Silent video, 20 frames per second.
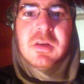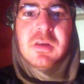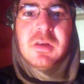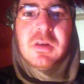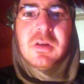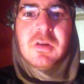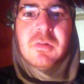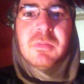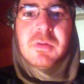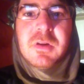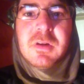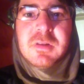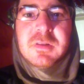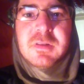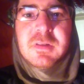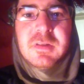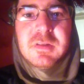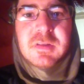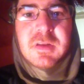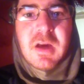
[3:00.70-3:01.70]
you know,
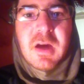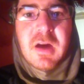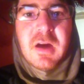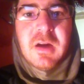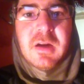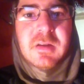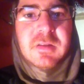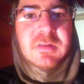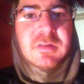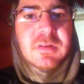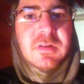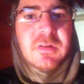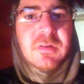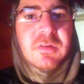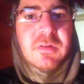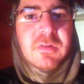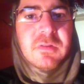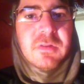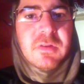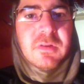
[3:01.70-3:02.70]
because these guys, you
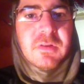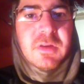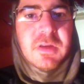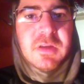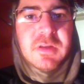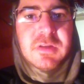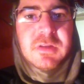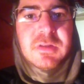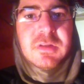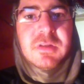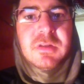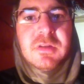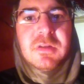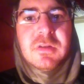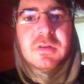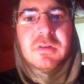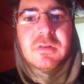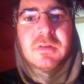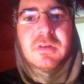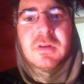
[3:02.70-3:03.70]
know, they're getting to
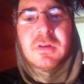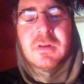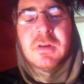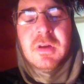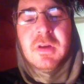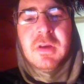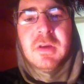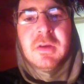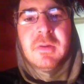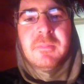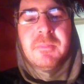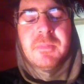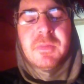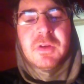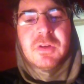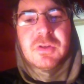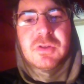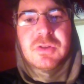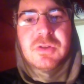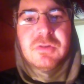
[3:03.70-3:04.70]
you, or
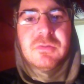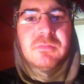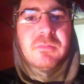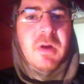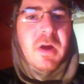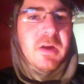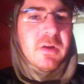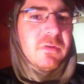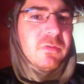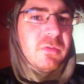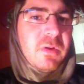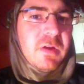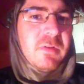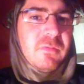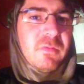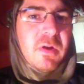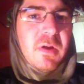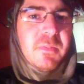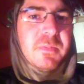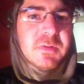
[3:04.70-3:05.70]
they're shooting
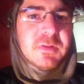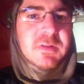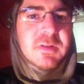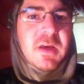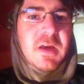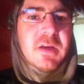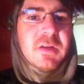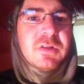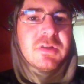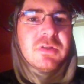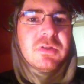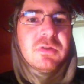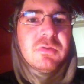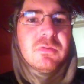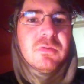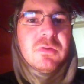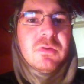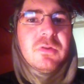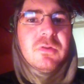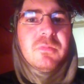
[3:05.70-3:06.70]
microwave weapons at
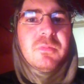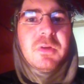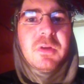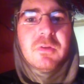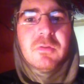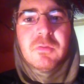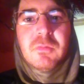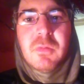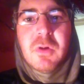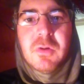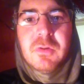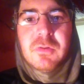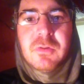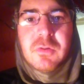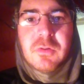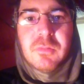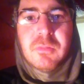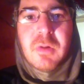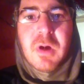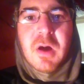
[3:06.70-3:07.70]
you, or you're being remote
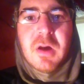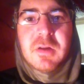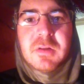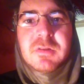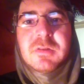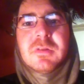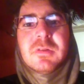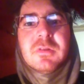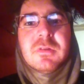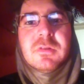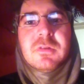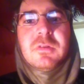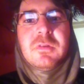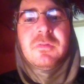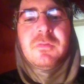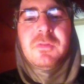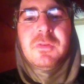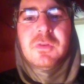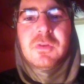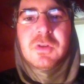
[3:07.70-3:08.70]
neural monitored.
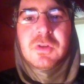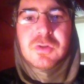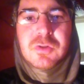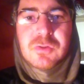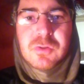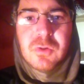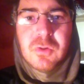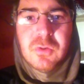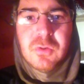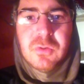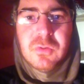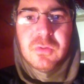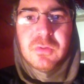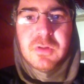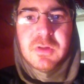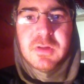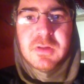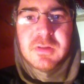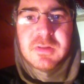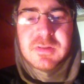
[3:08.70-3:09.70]
You feel
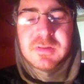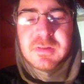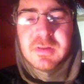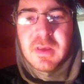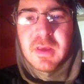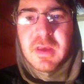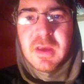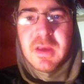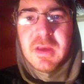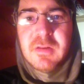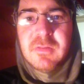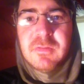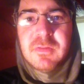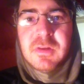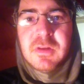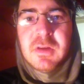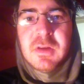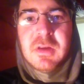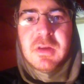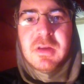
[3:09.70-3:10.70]
controlled and
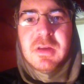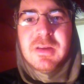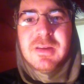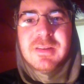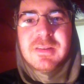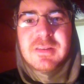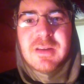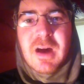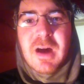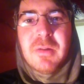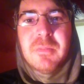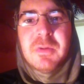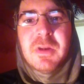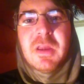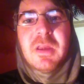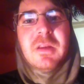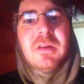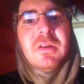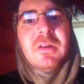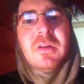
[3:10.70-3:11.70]
enslaved and
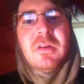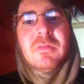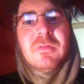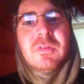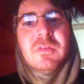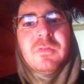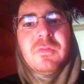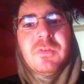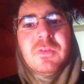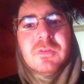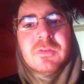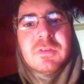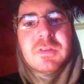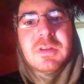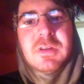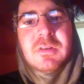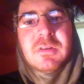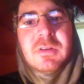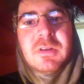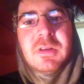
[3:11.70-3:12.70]
dominated over. You feel
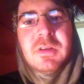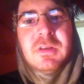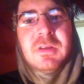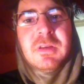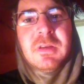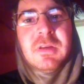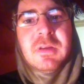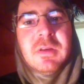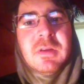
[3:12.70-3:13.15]
tyranny.